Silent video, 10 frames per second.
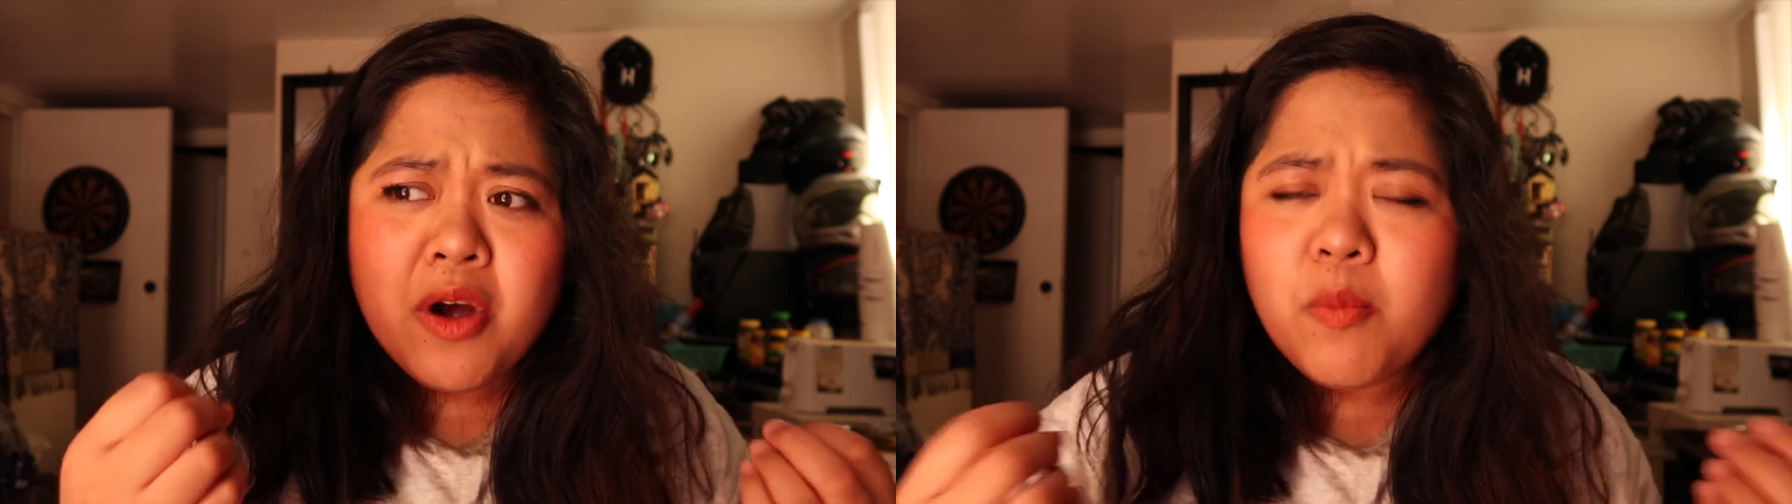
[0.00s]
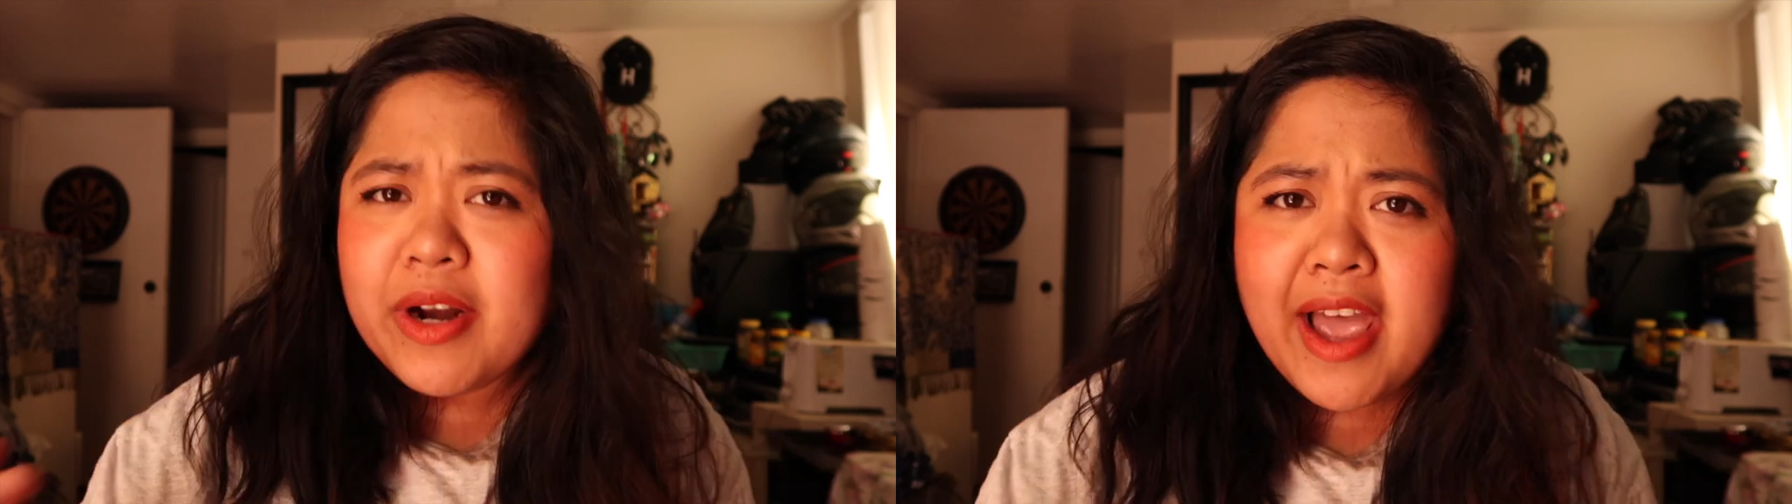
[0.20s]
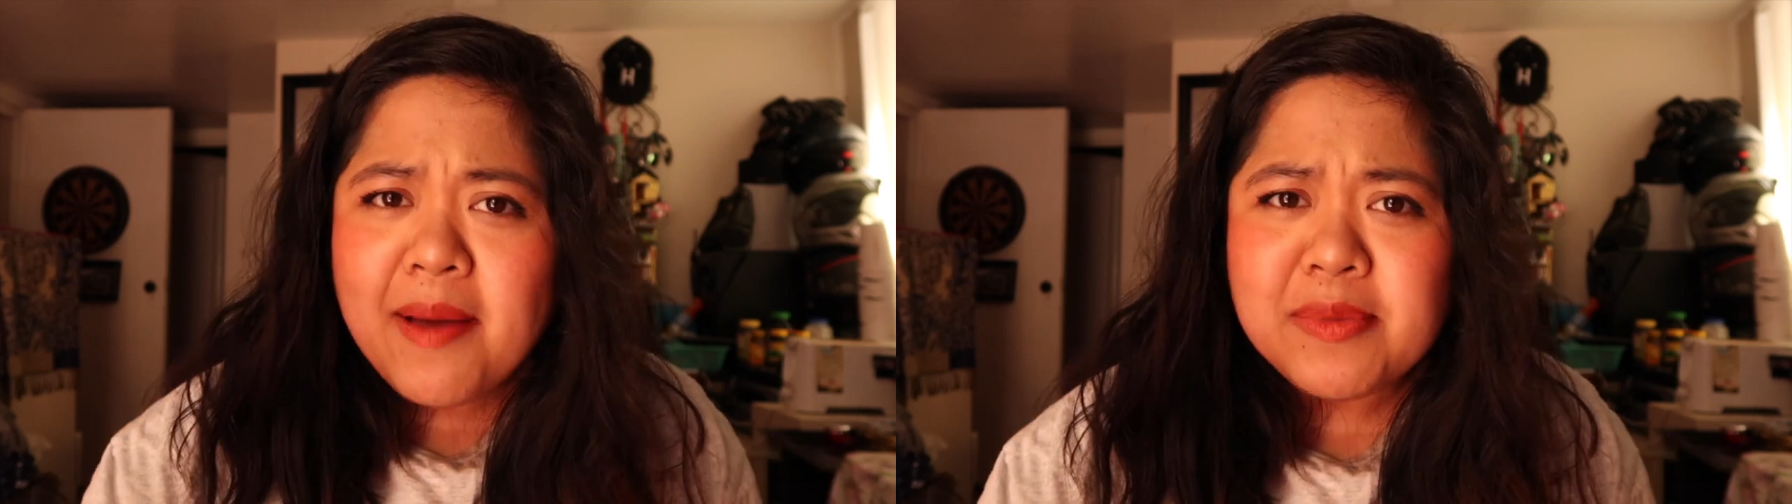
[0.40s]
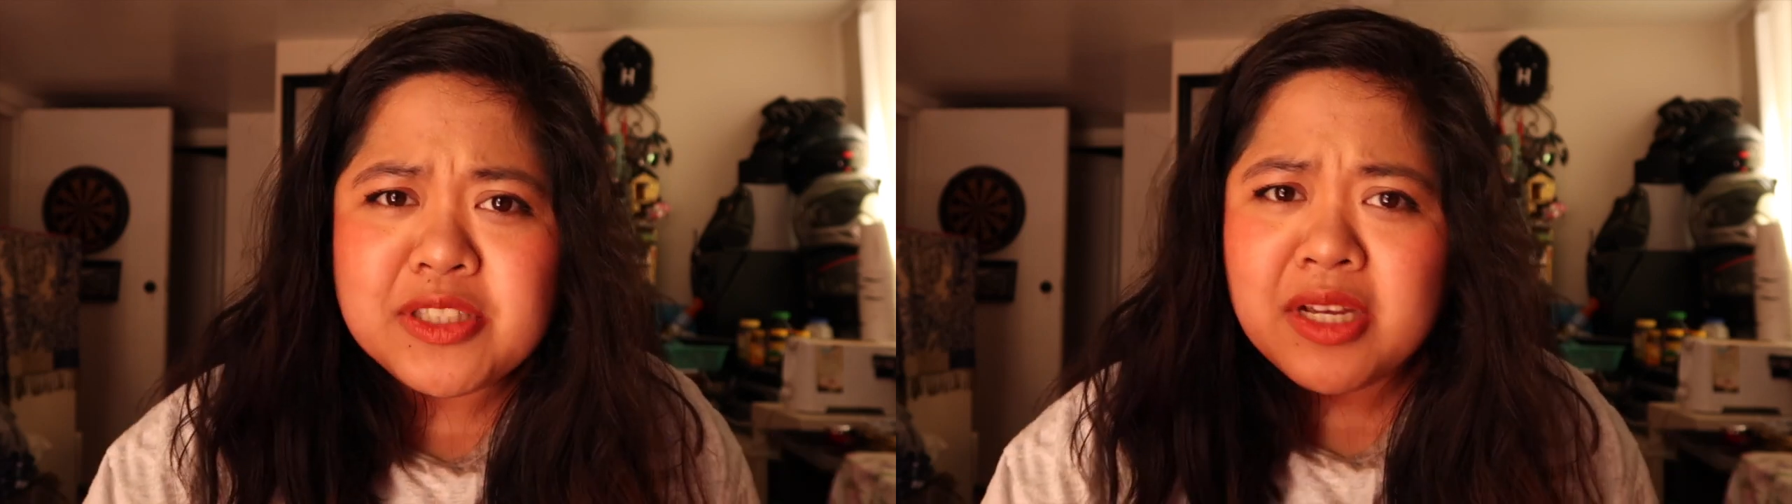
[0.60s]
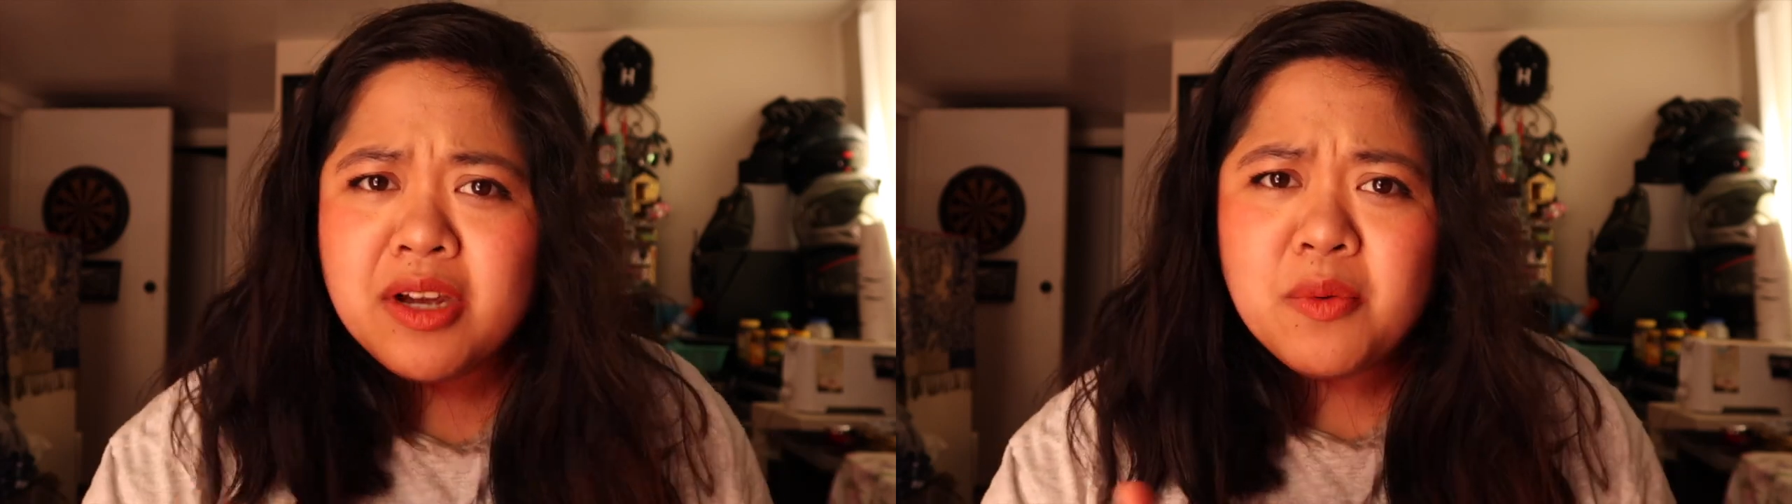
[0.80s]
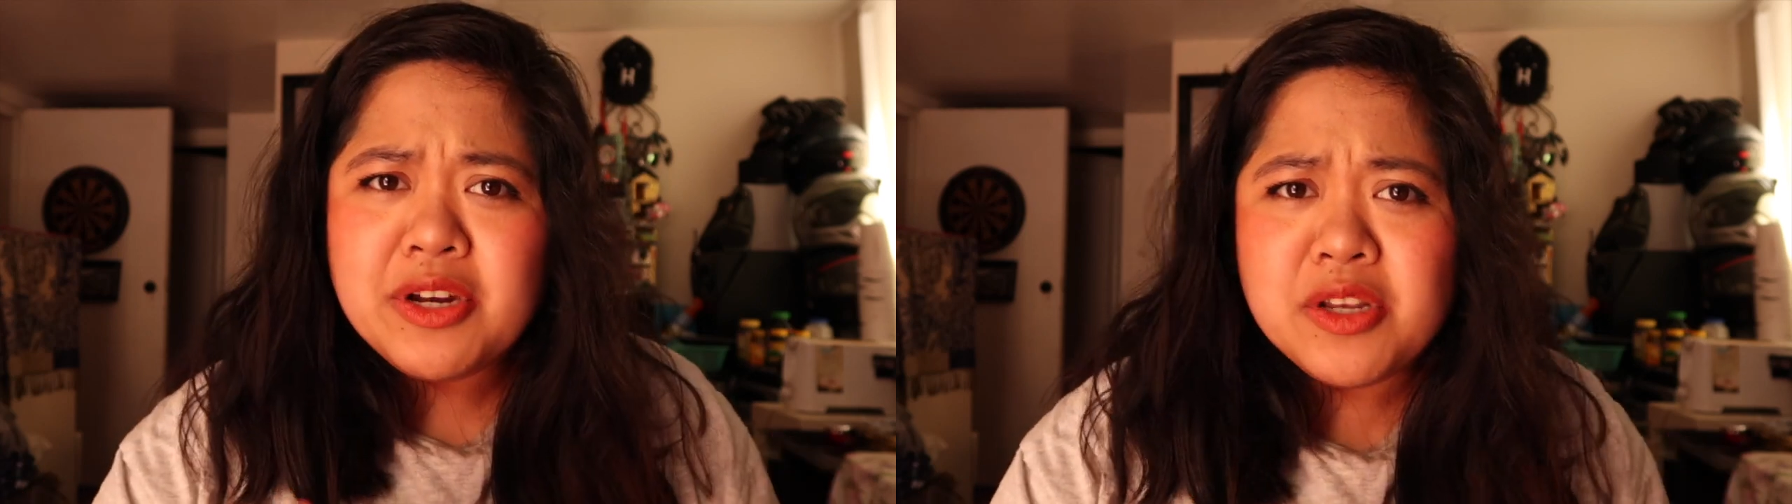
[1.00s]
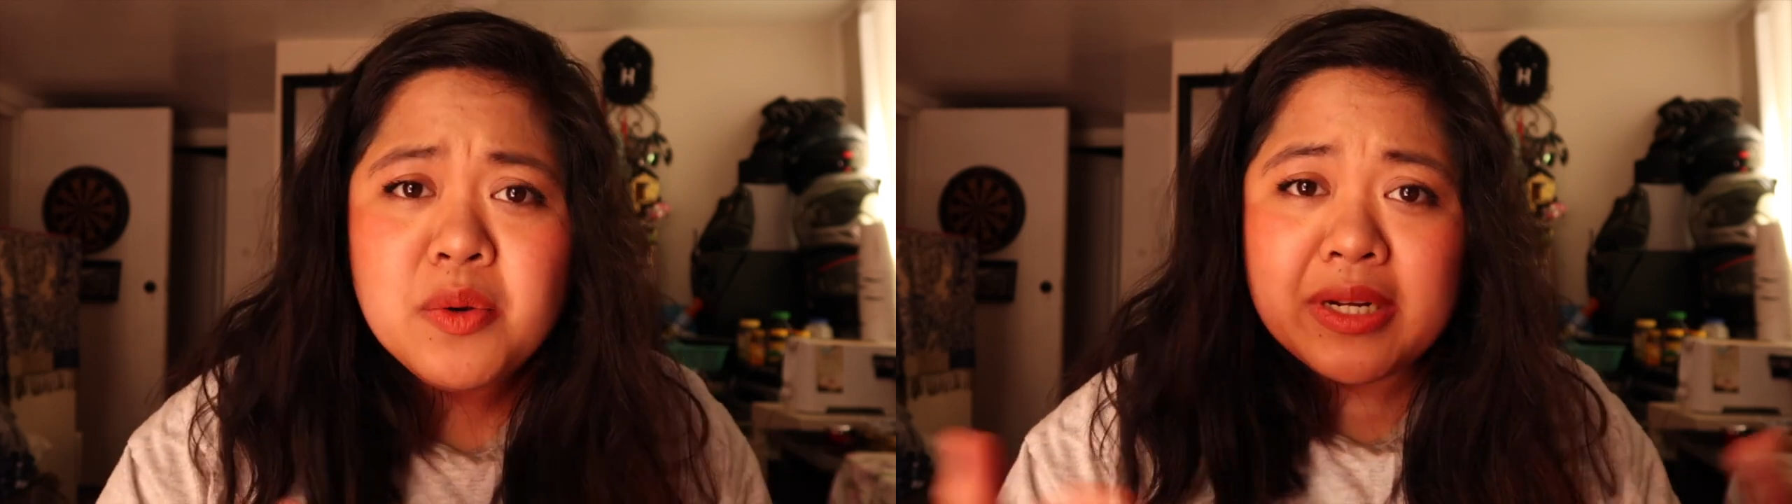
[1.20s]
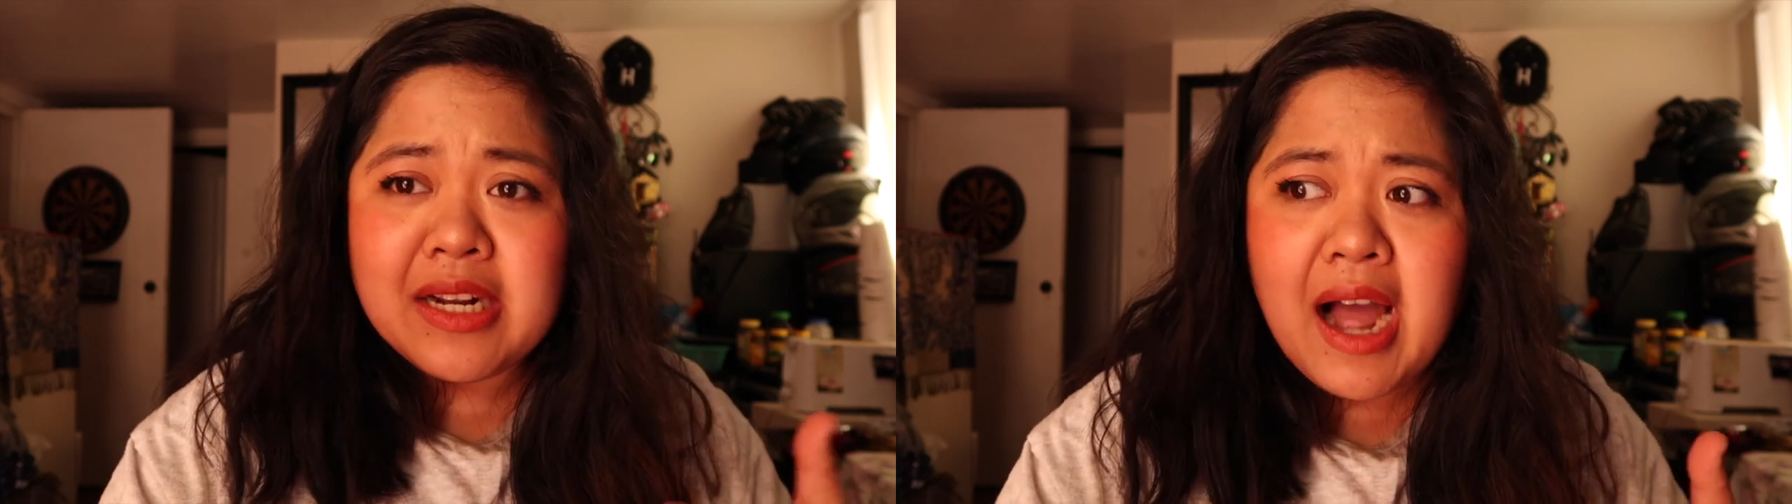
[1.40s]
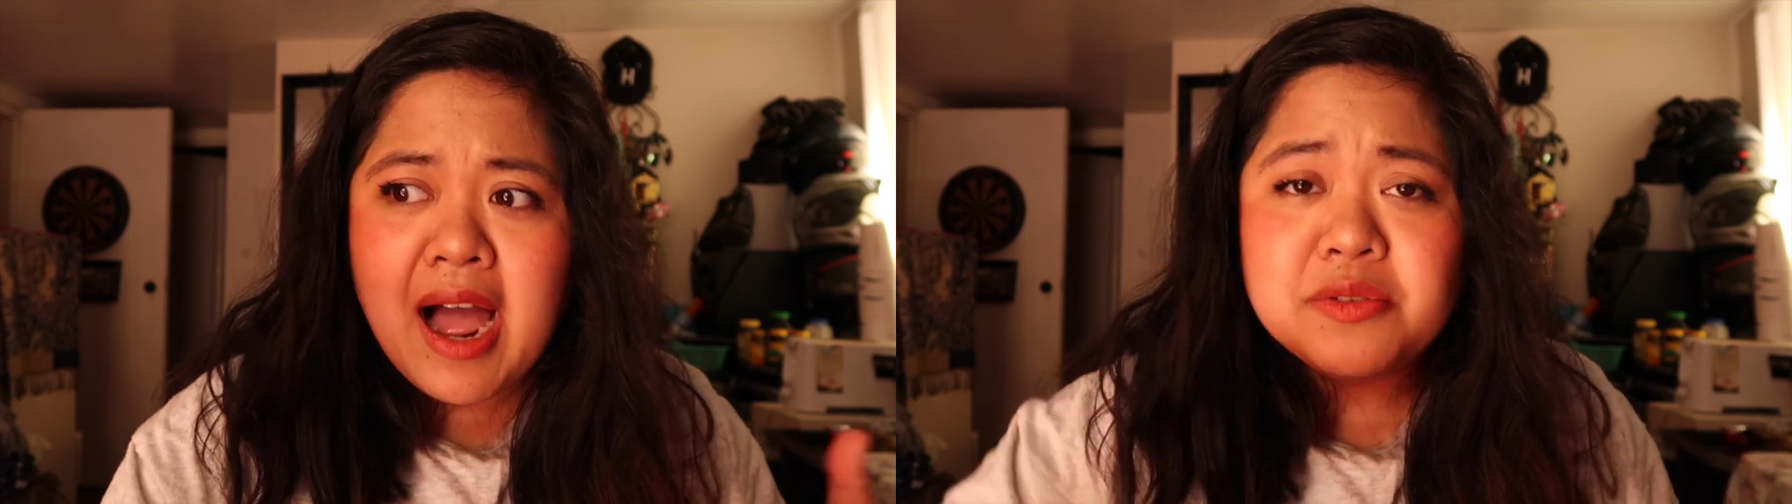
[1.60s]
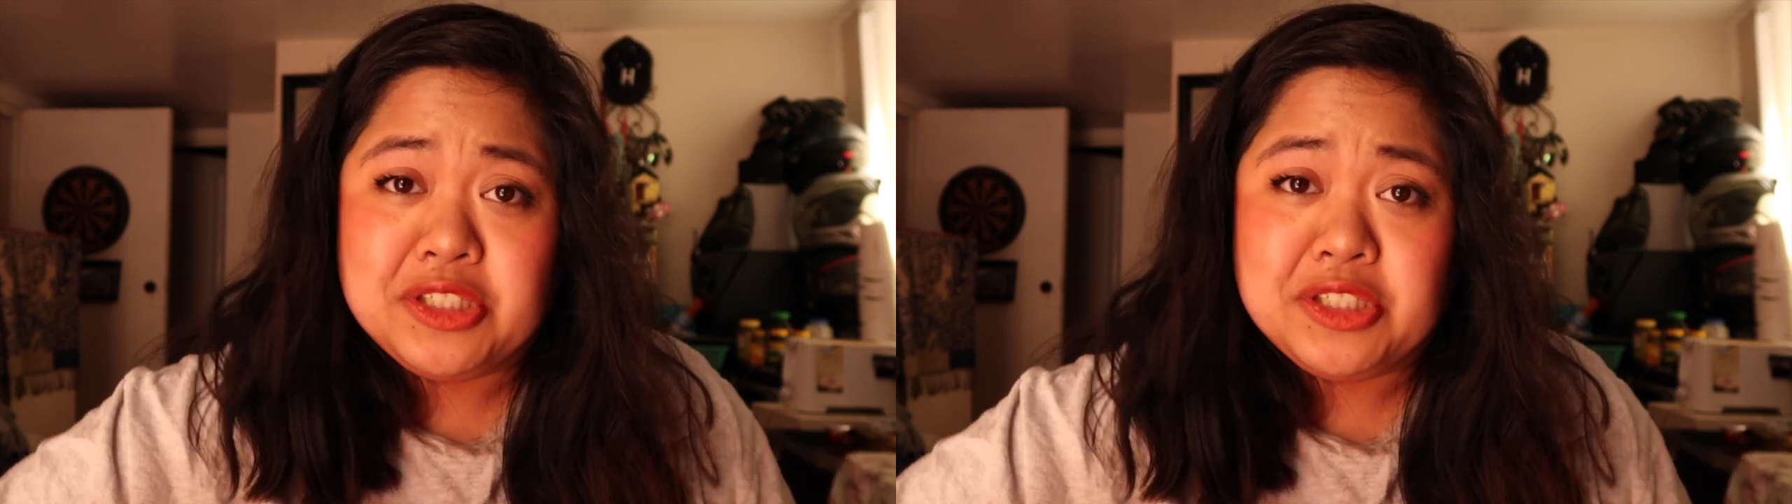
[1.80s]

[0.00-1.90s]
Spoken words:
What happens when you and a guy